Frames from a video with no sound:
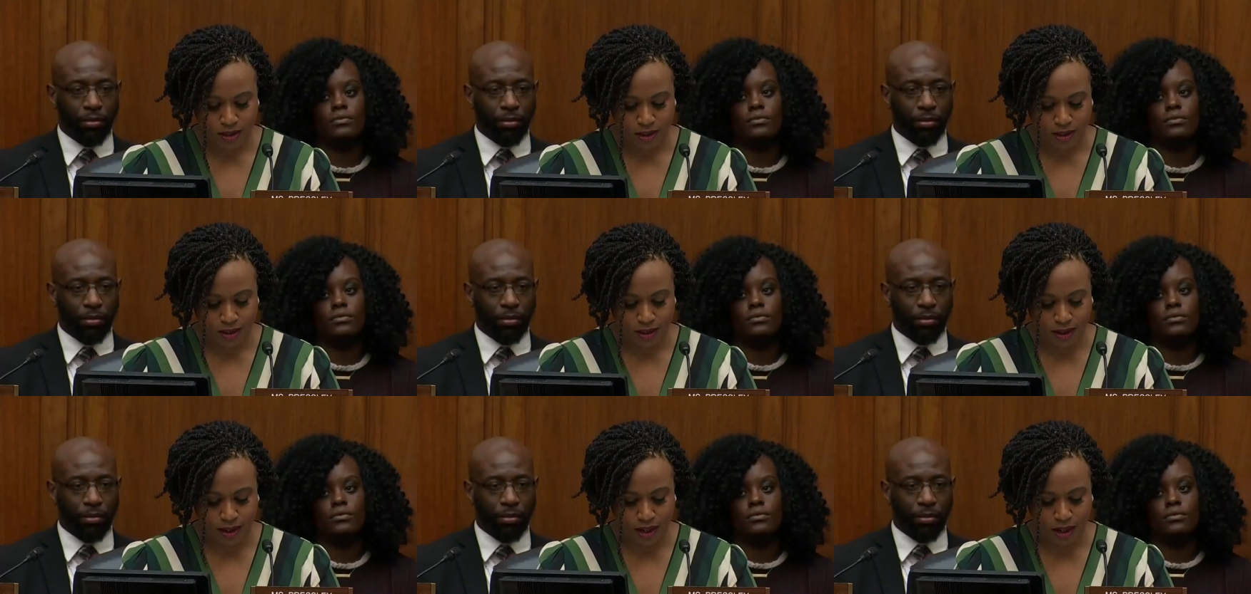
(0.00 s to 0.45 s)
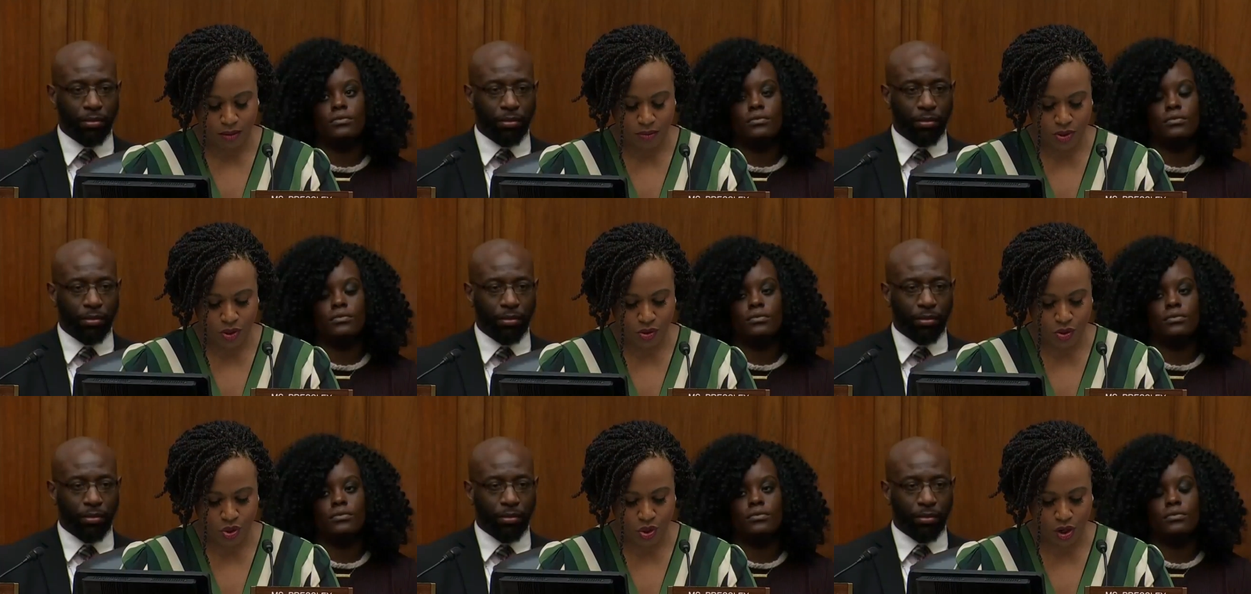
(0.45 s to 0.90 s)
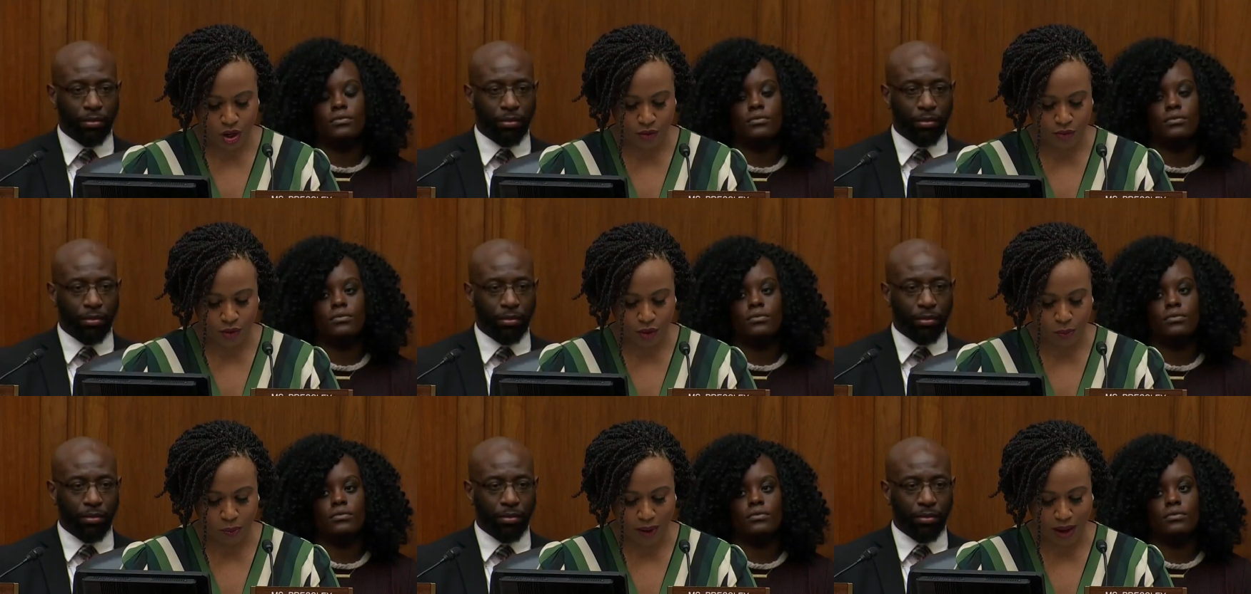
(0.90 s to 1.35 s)
Speaker 1: Again, I'm so
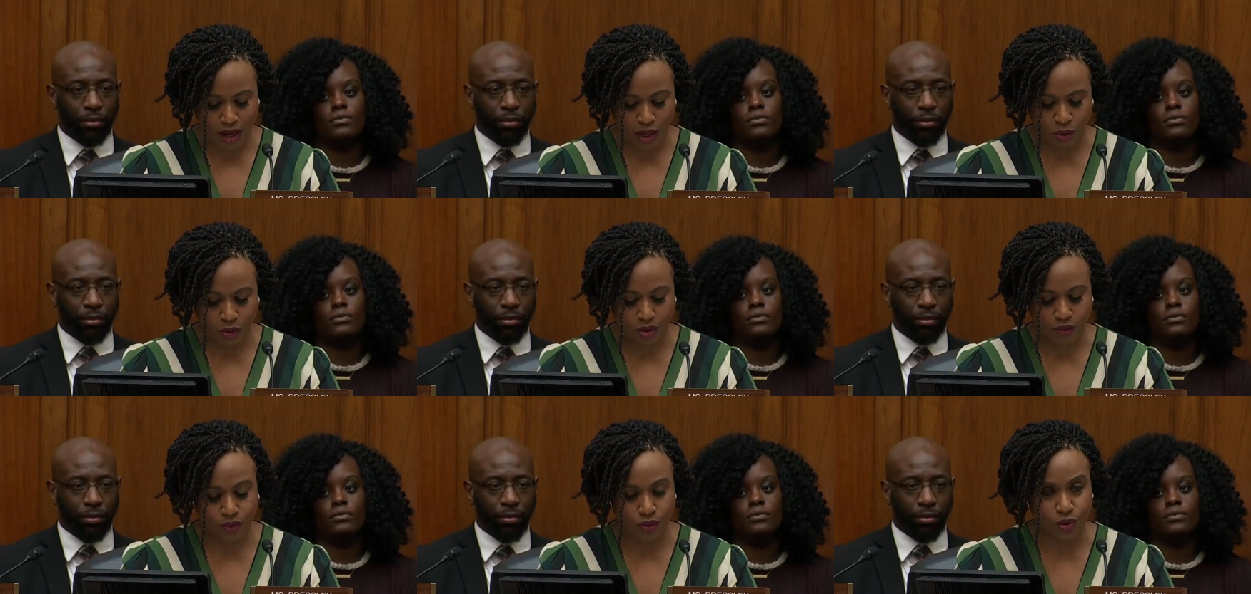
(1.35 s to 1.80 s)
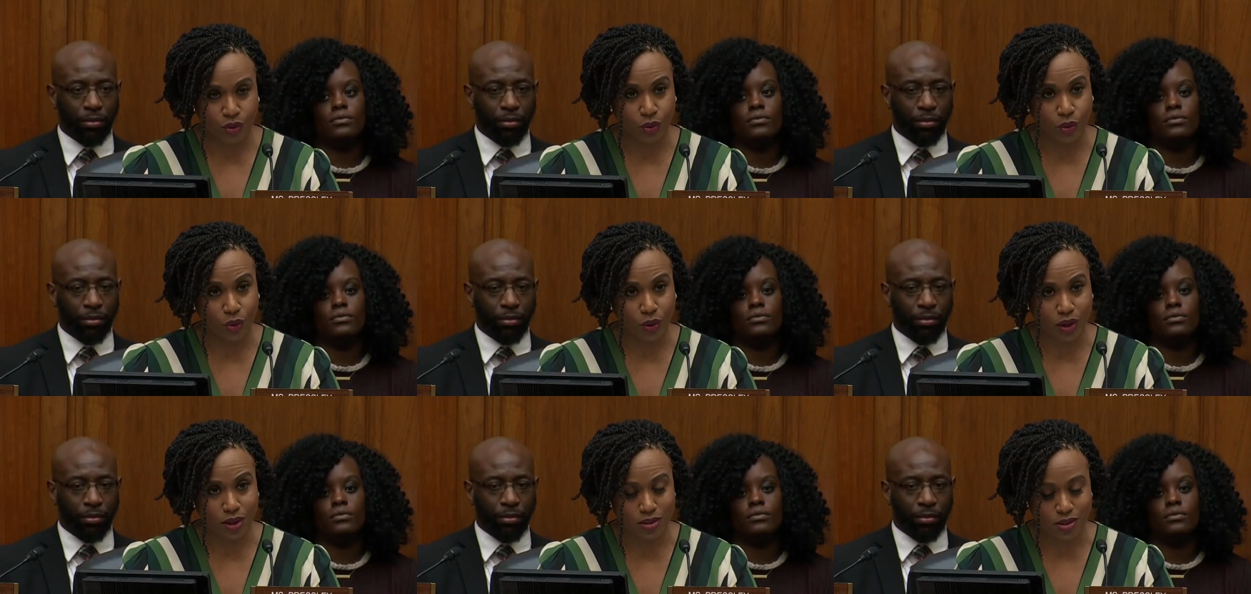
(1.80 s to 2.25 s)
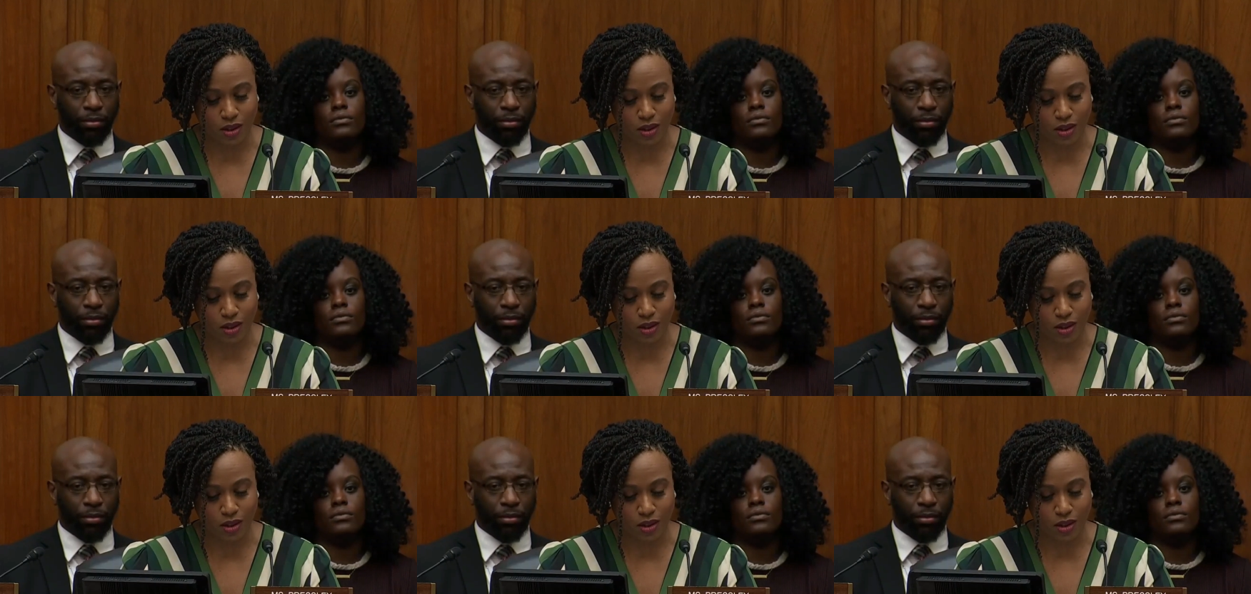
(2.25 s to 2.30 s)
sorry for the pain you have endured.